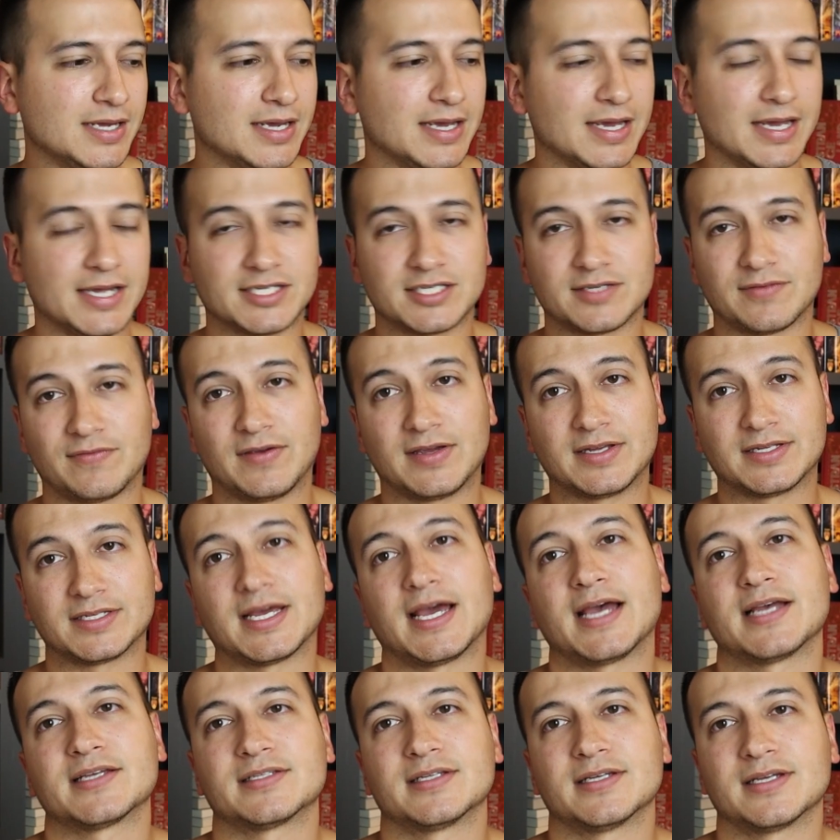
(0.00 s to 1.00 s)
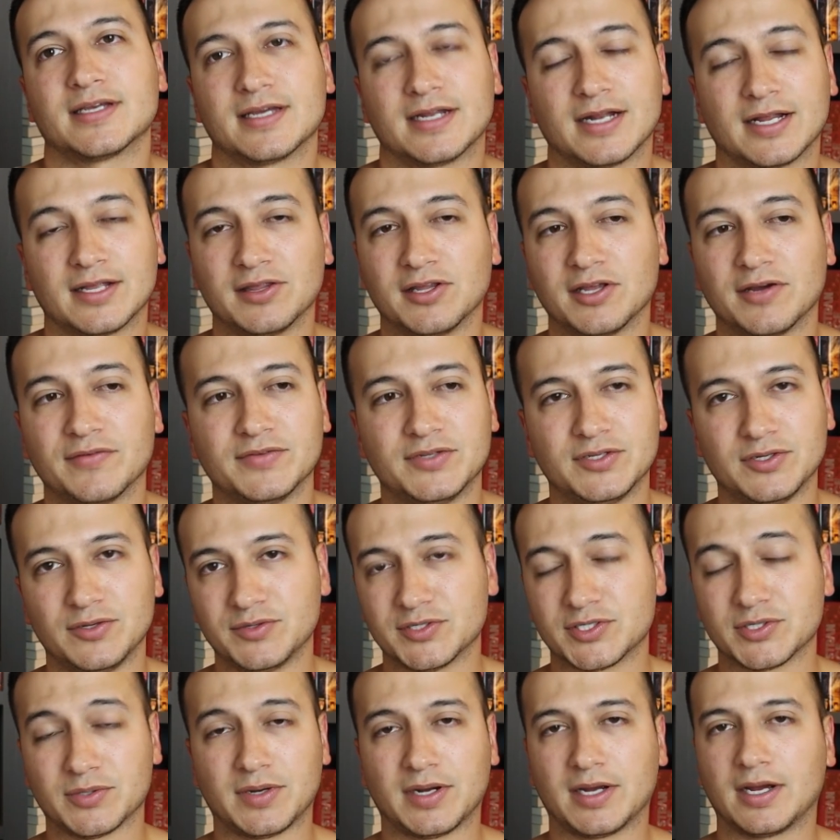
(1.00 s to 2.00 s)
It's fantastic, and I love Dune,
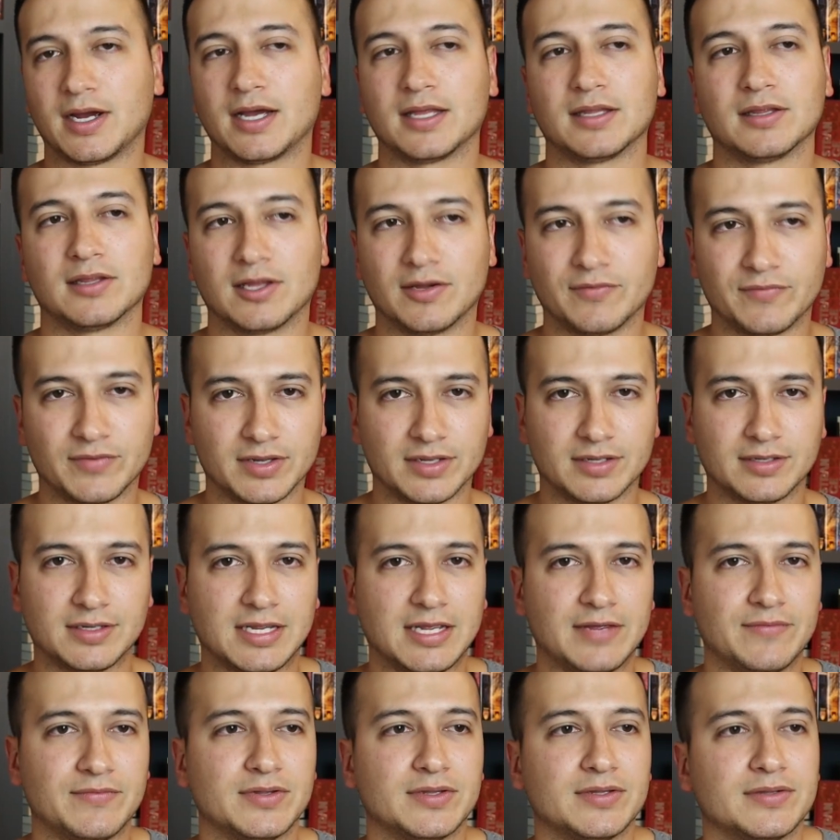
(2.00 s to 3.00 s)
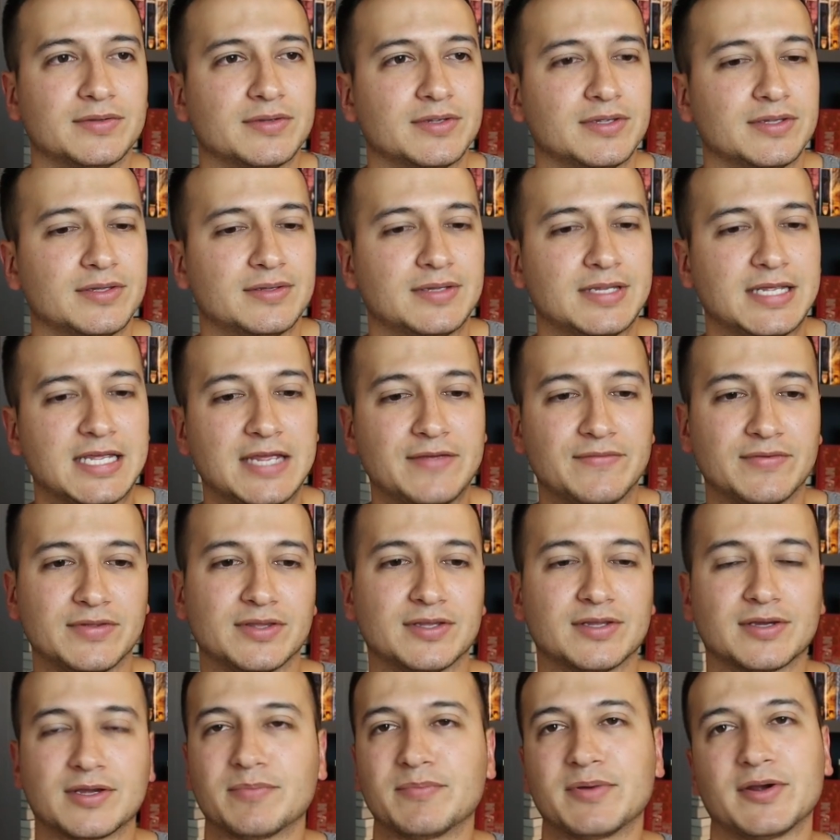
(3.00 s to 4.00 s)
so I love it. Even
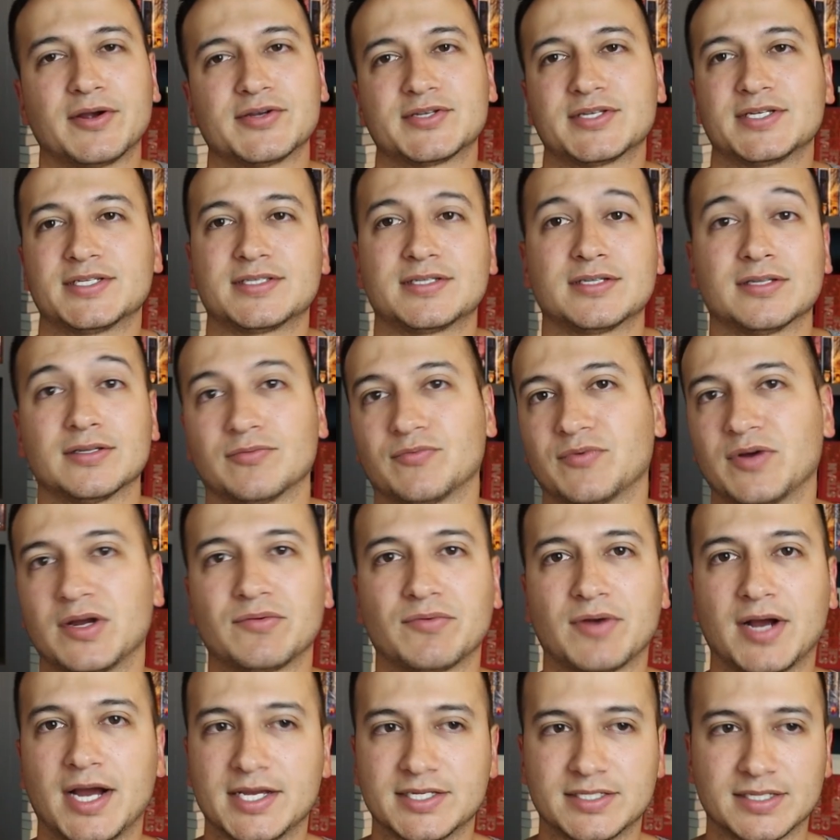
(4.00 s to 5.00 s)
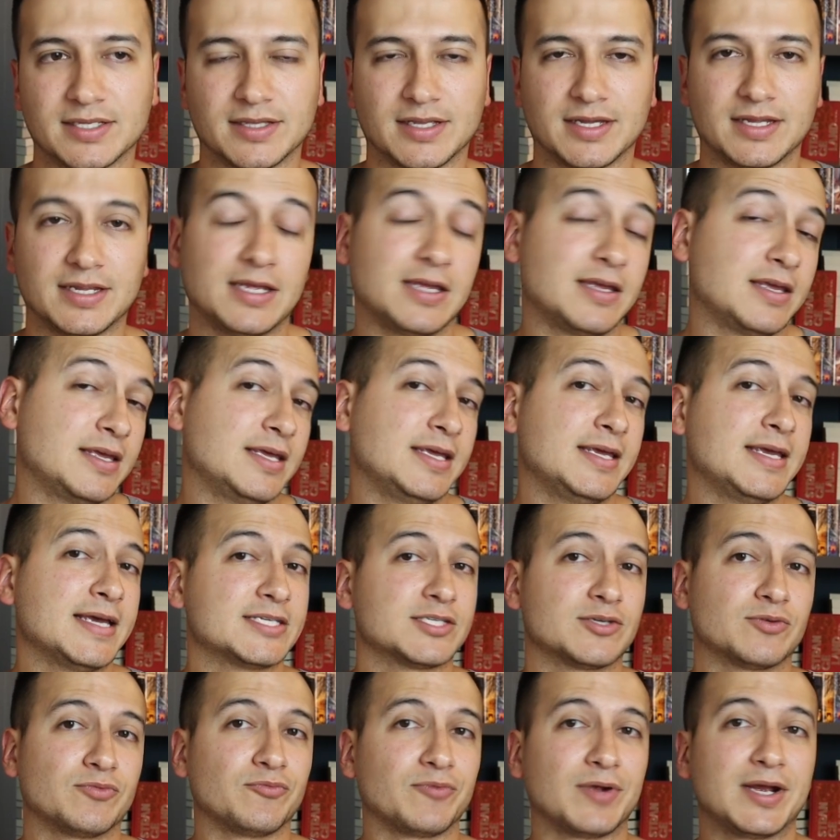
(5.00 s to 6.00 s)
the comparisons to the Red Rising, that he
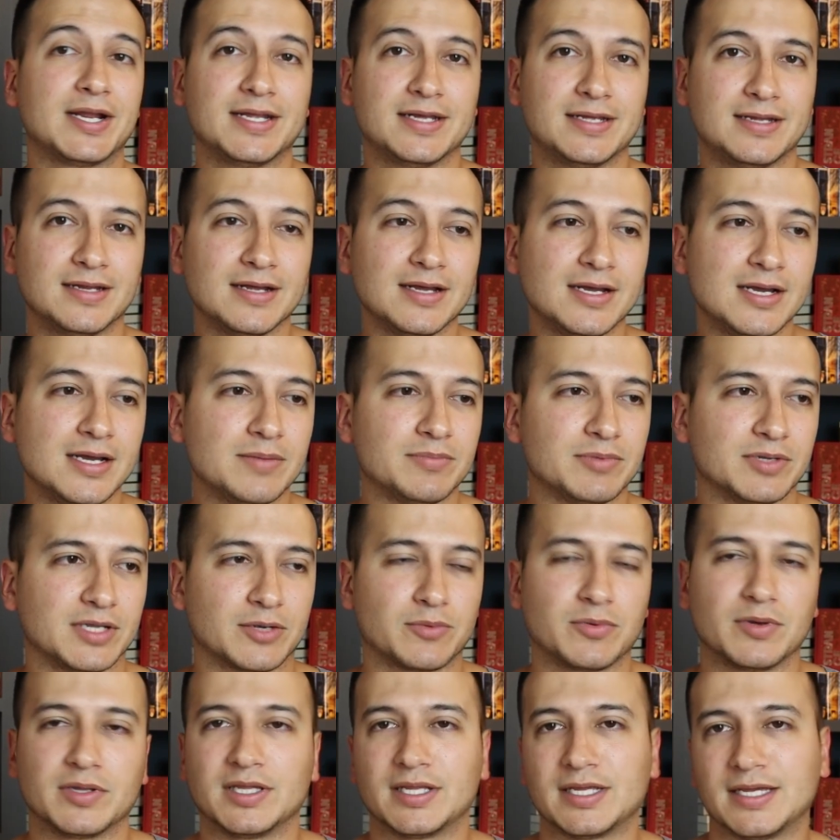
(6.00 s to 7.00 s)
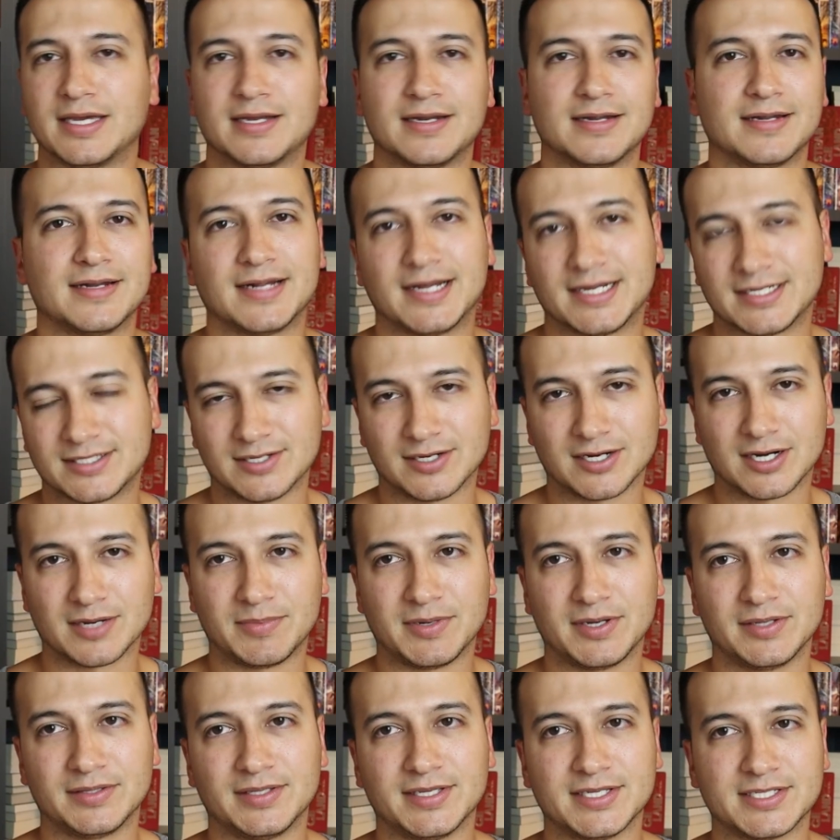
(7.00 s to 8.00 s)
hasn't read it, but when Leanna and I talk
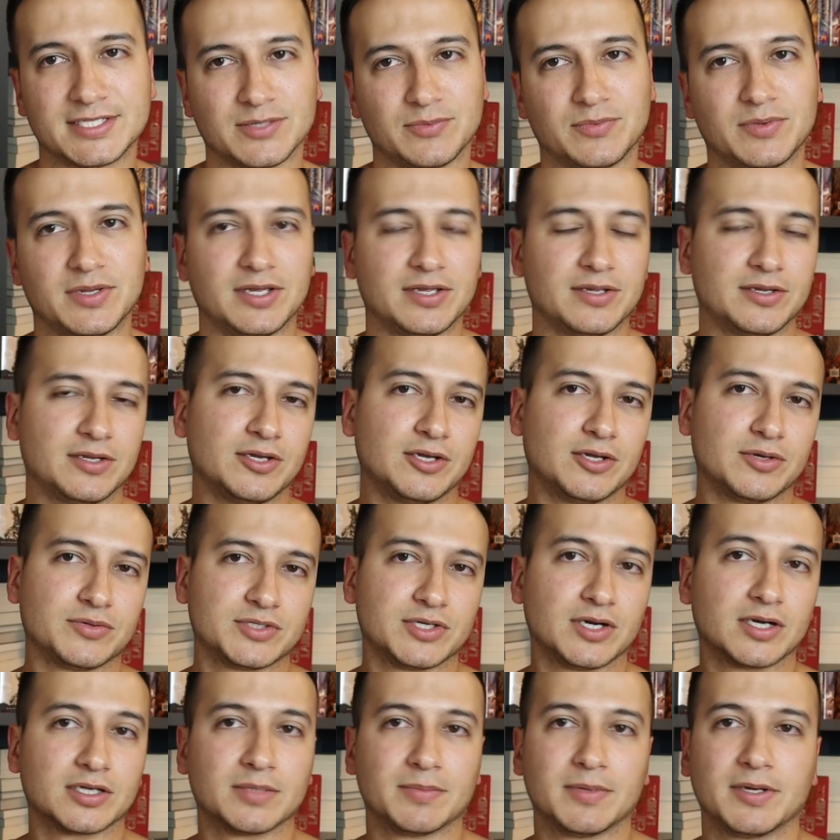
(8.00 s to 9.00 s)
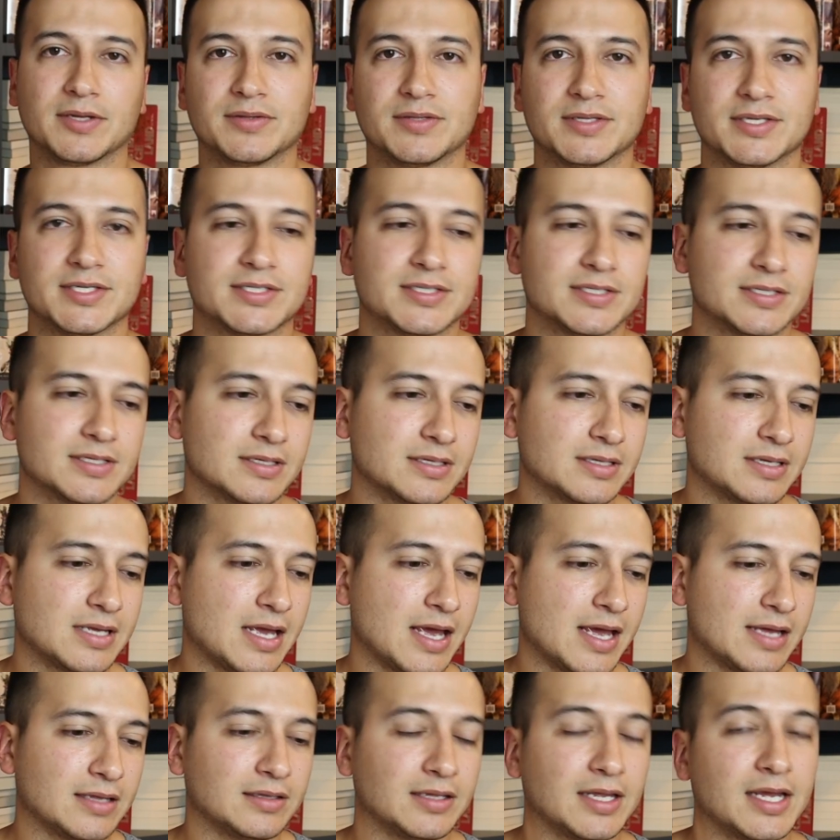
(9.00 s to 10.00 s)
about this, and we talked about this
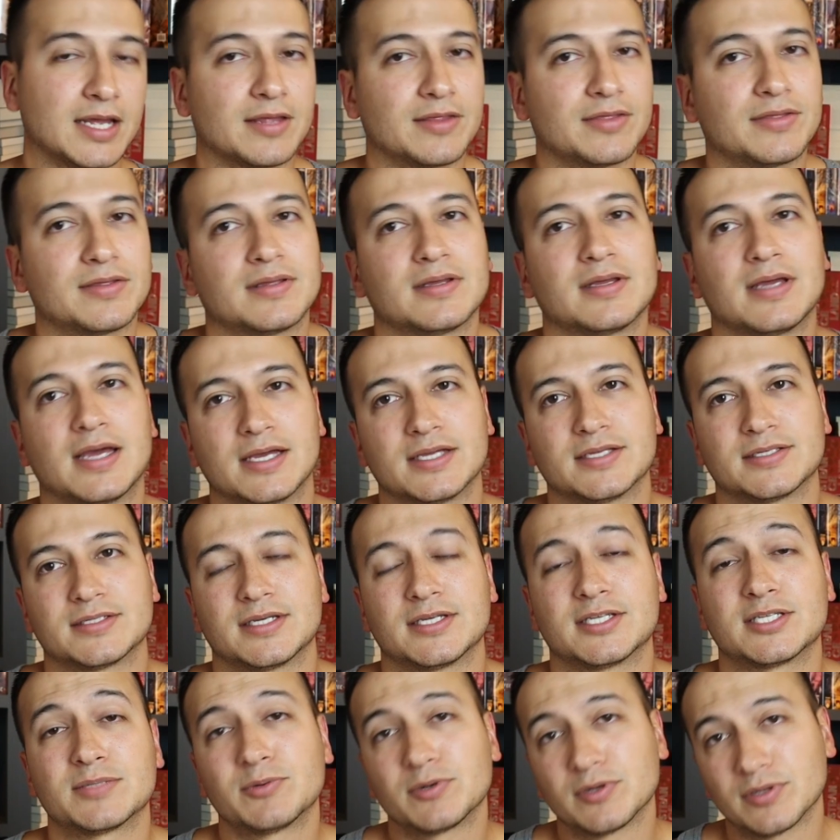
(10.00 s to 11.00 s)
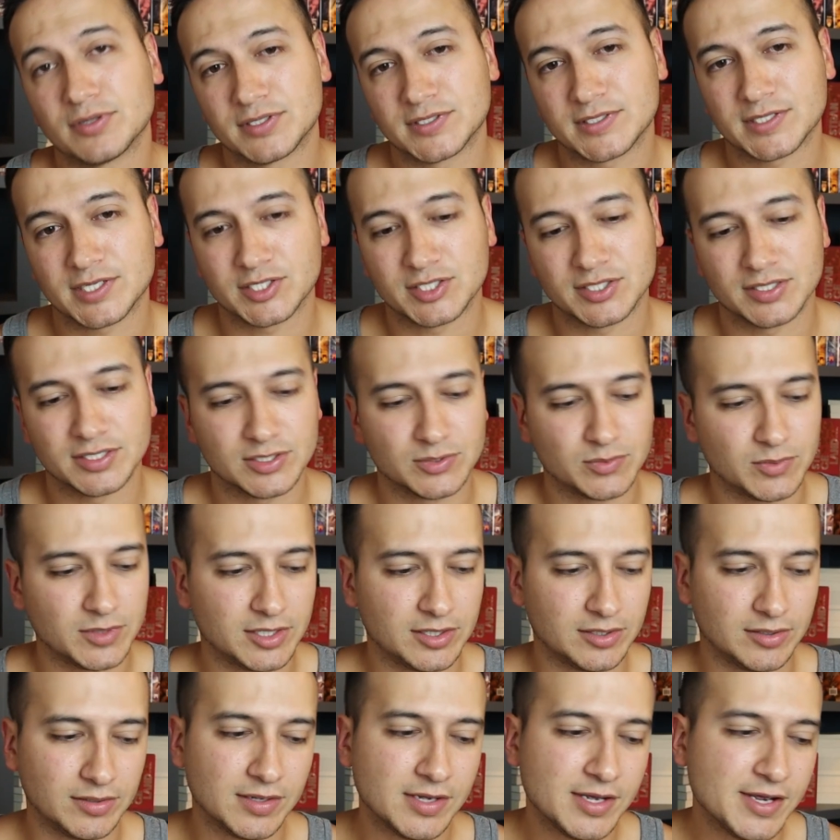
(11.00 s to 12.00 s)
at length as a spoiler discussion as
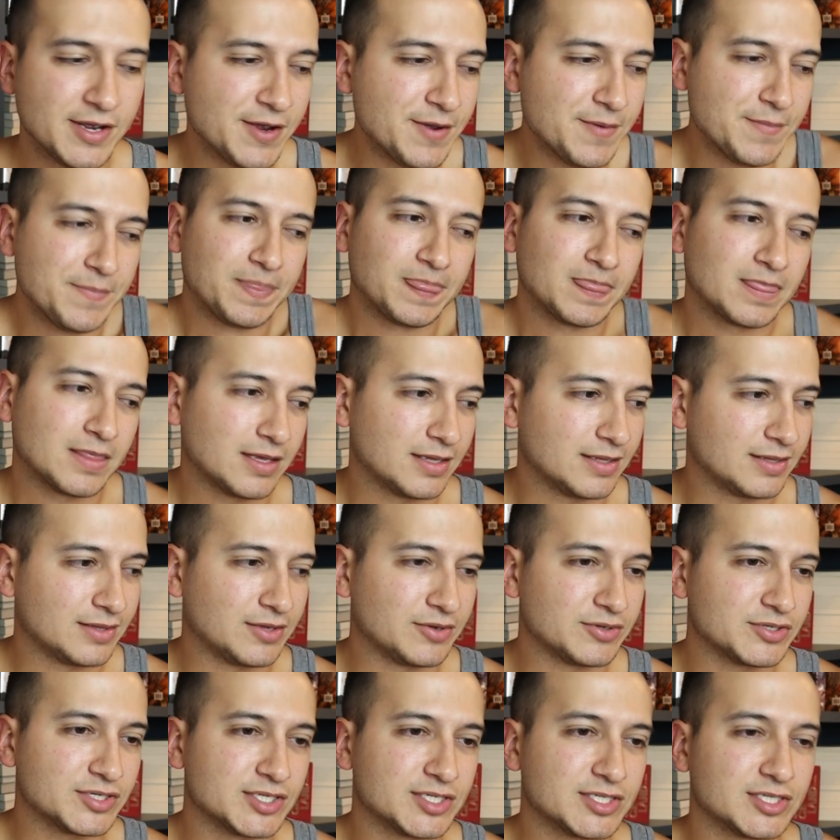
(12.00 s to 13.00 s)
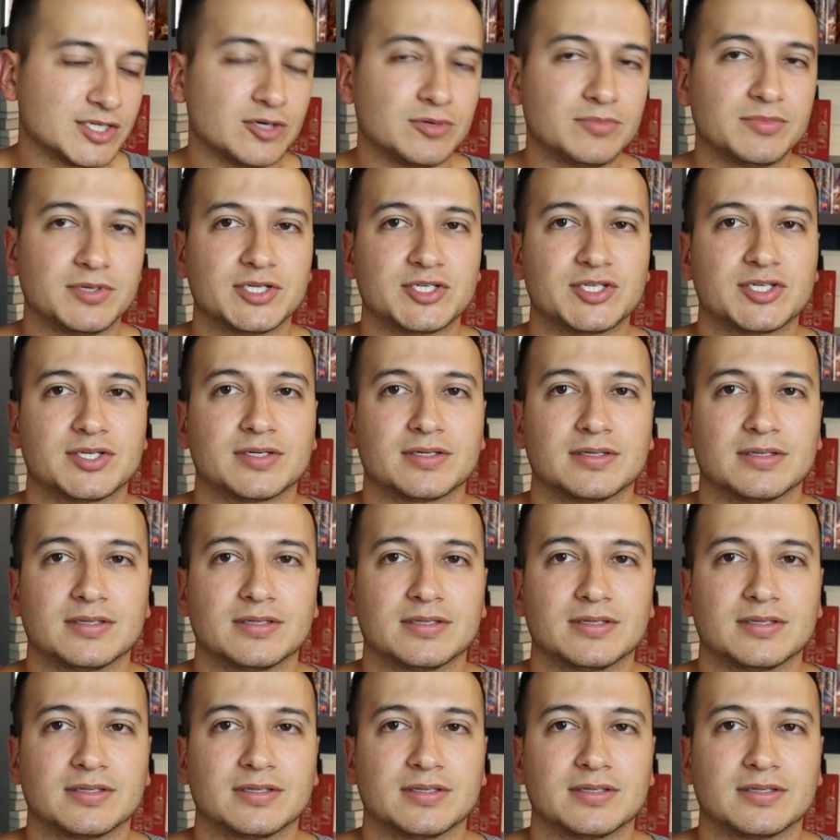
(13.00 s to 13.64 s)
well, there's just so much